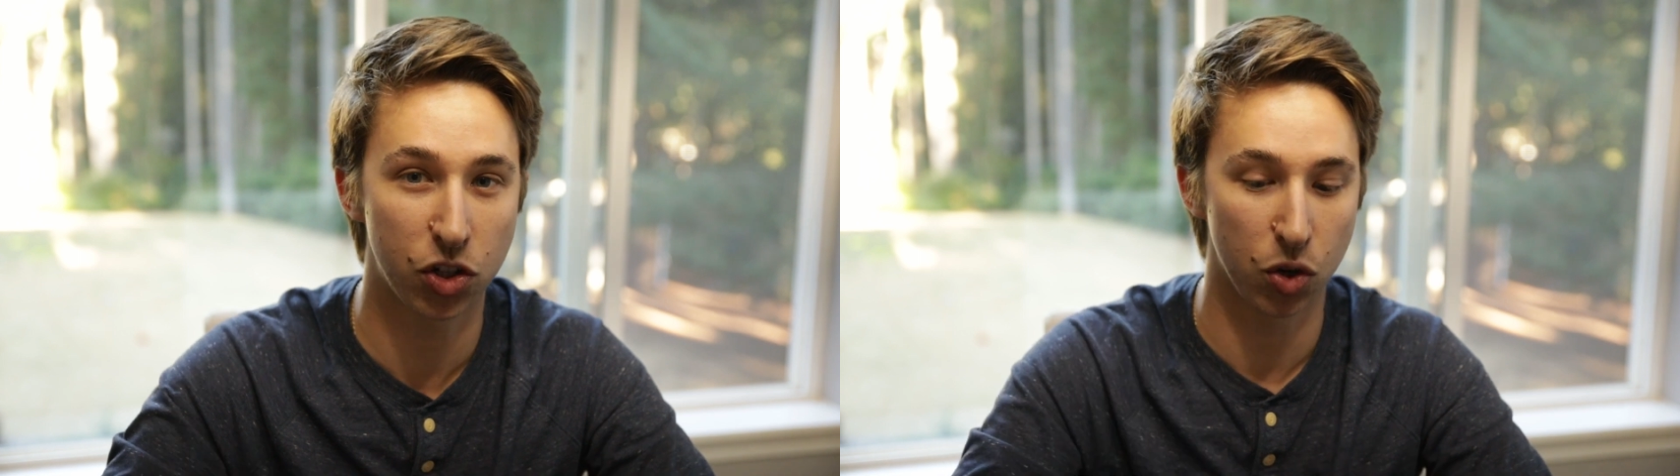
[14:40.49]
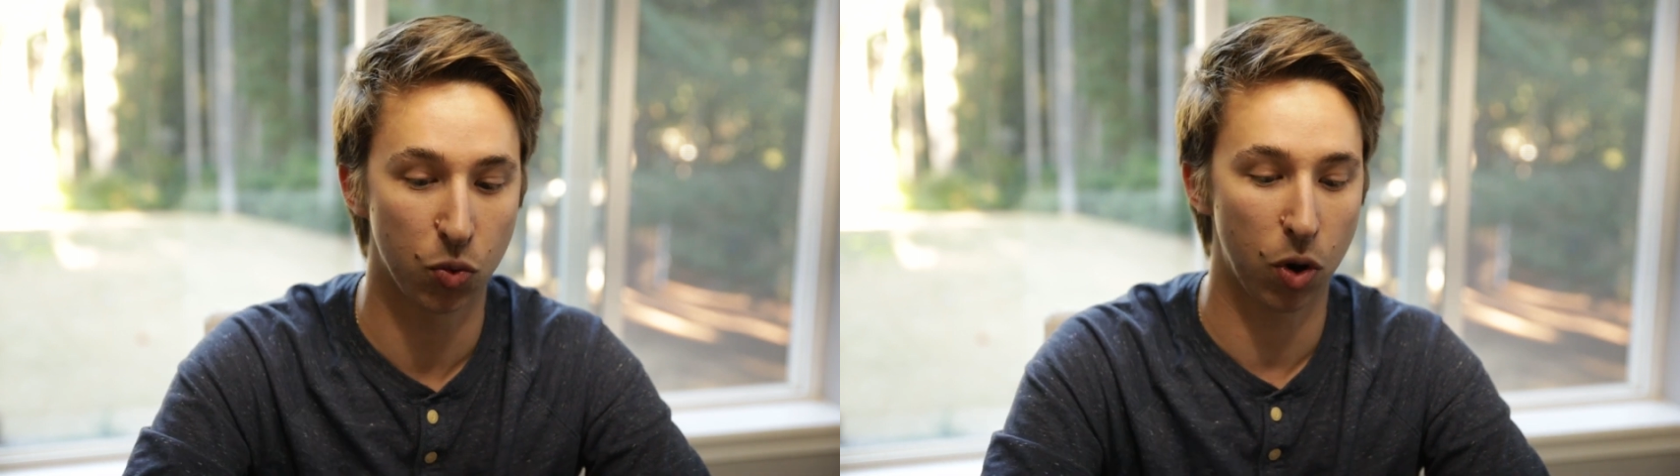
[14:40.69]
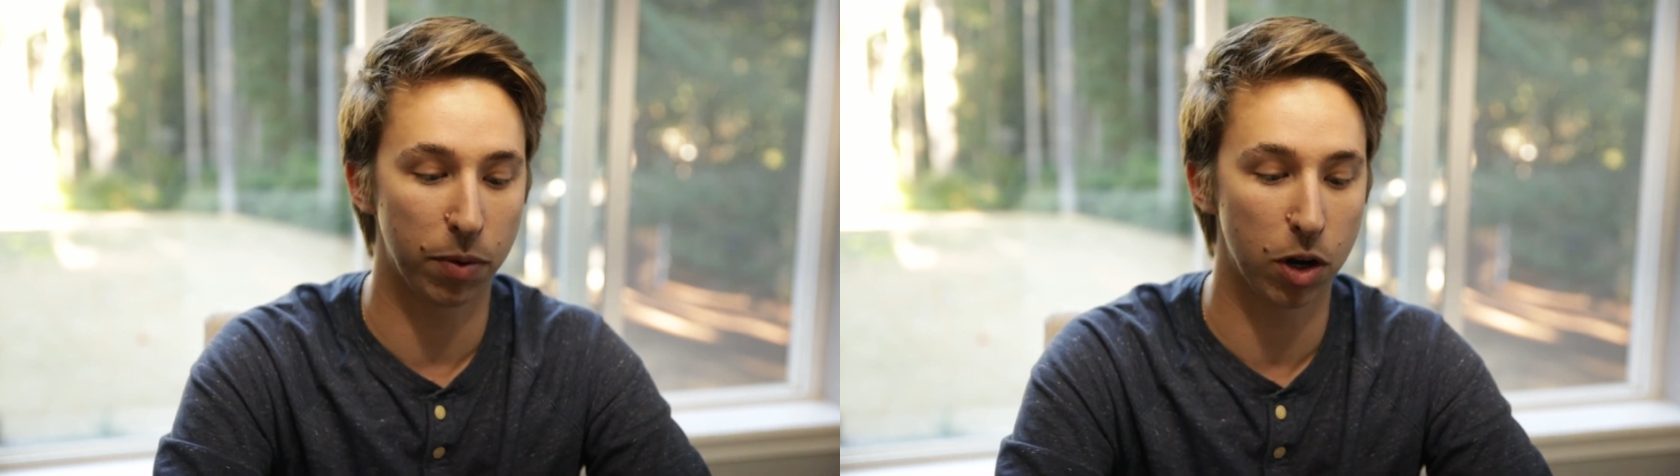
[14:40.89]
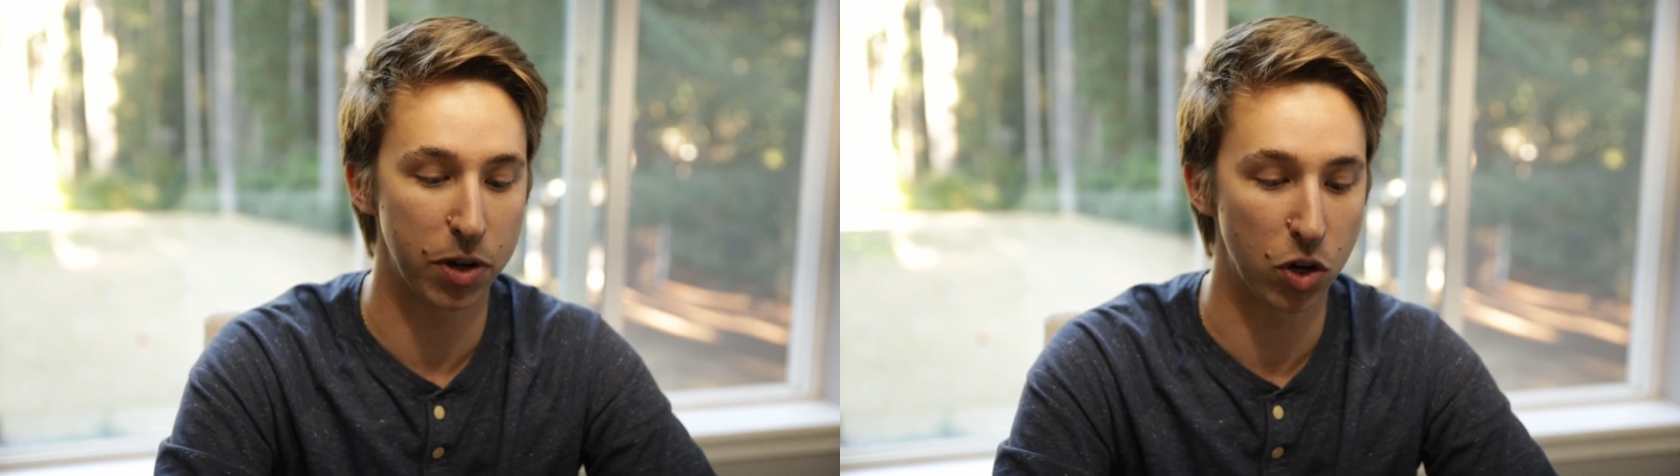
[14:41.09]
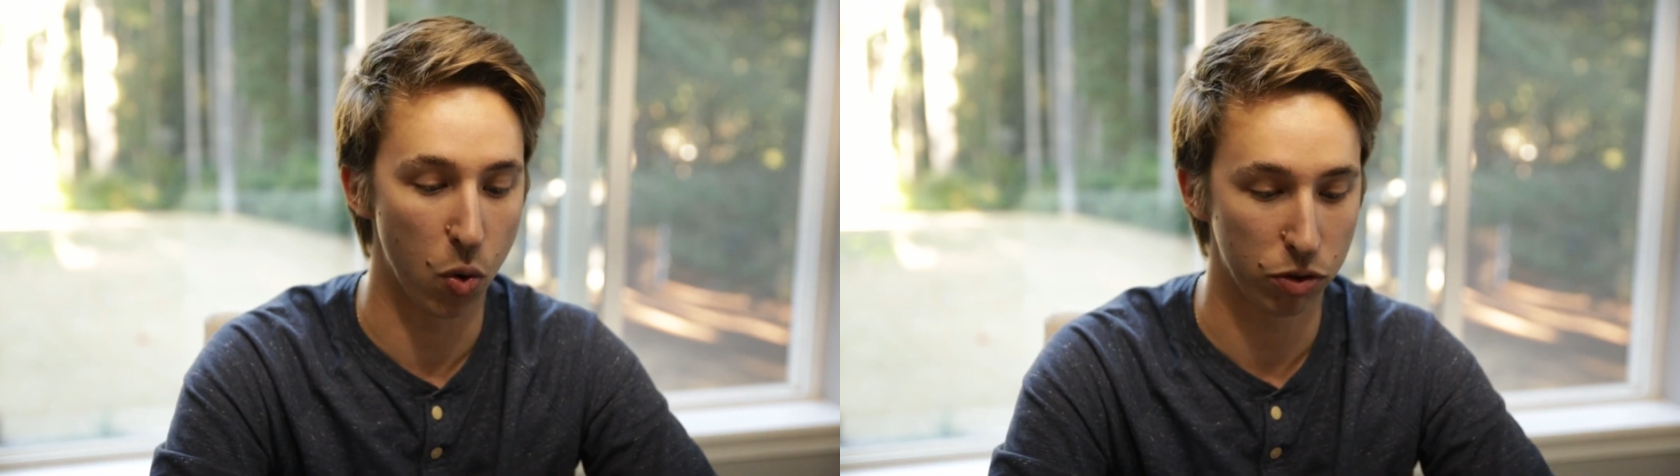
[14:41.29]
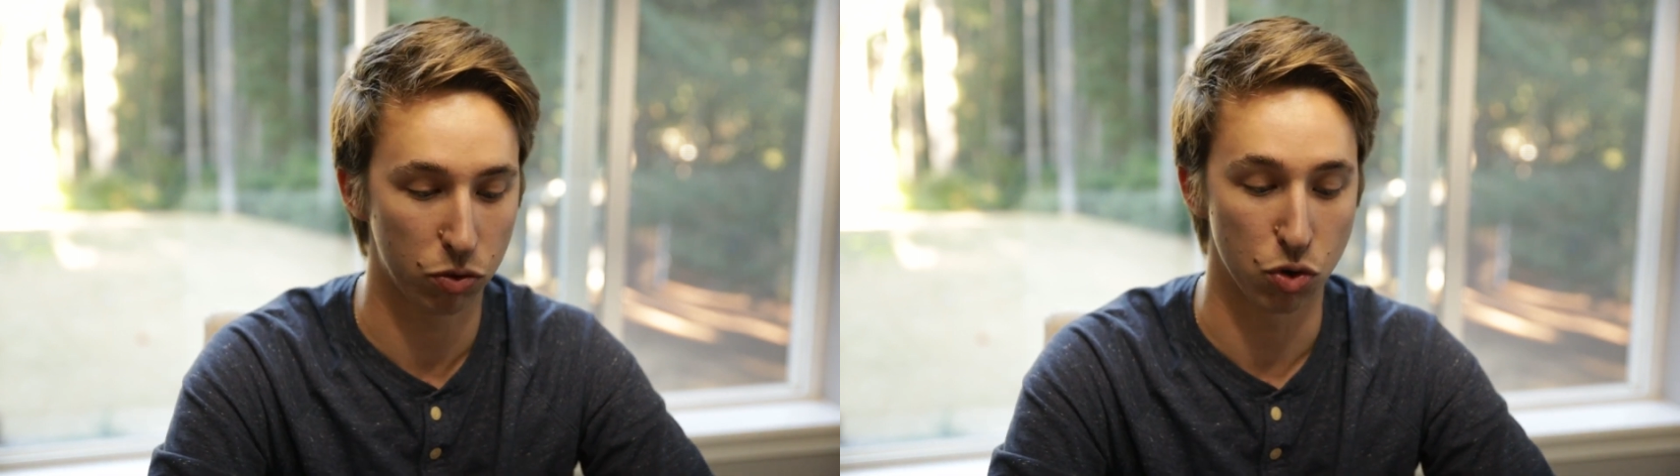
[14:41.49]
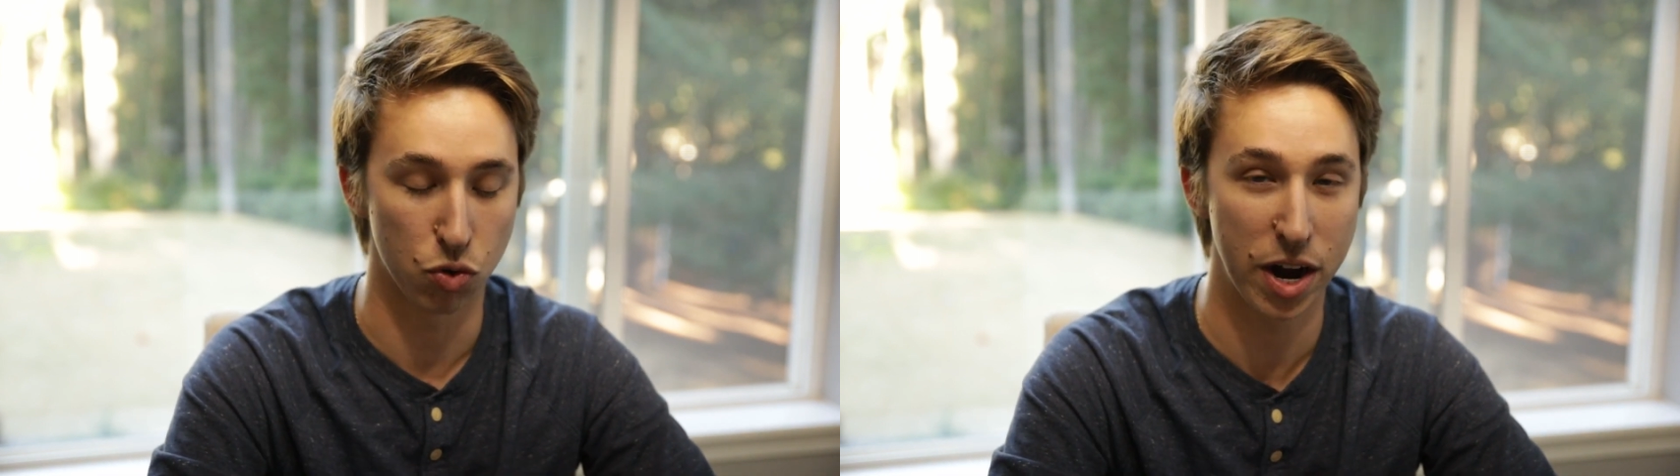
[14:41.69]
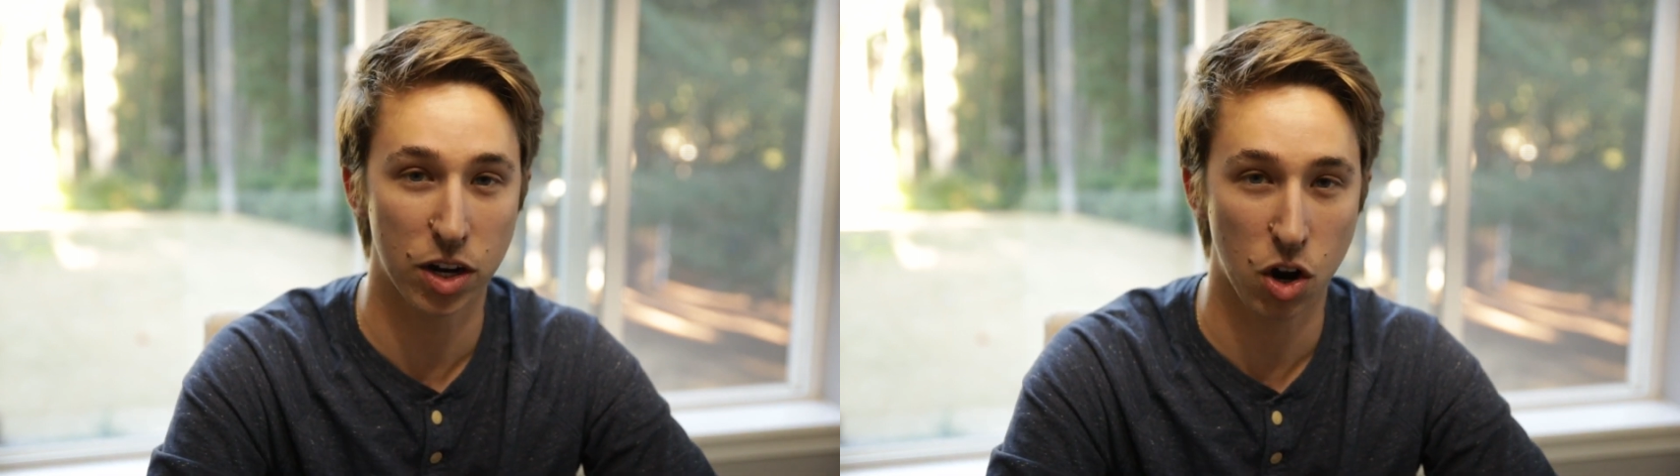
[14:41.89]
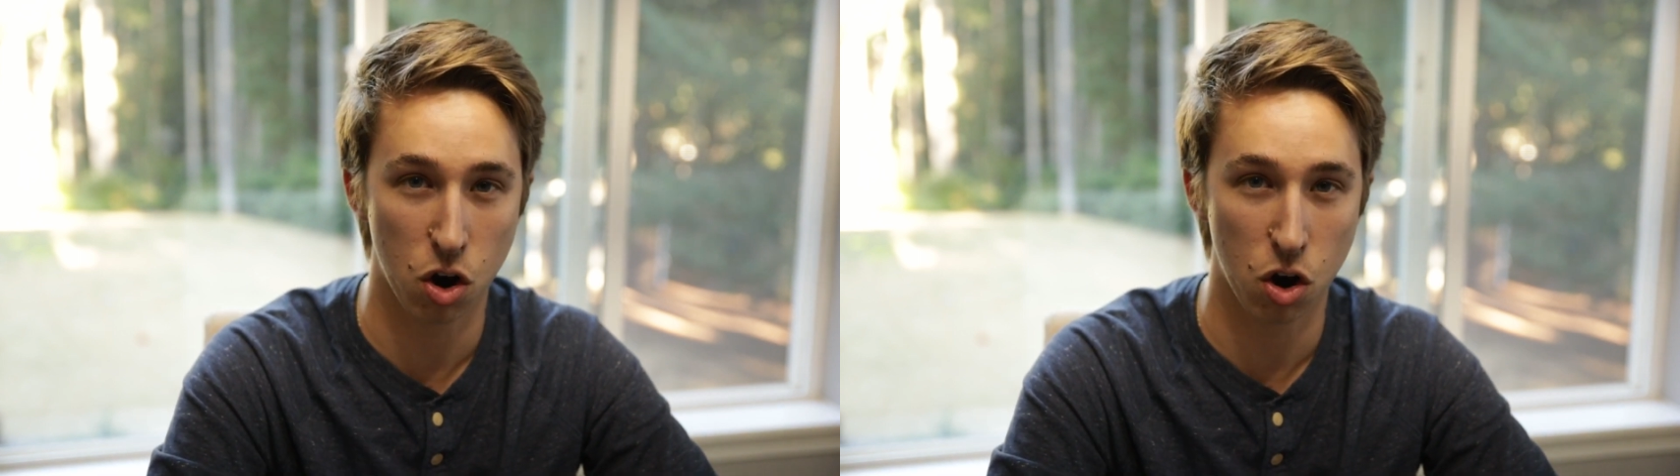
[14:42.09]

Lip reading: soon where I'm going to be going through graded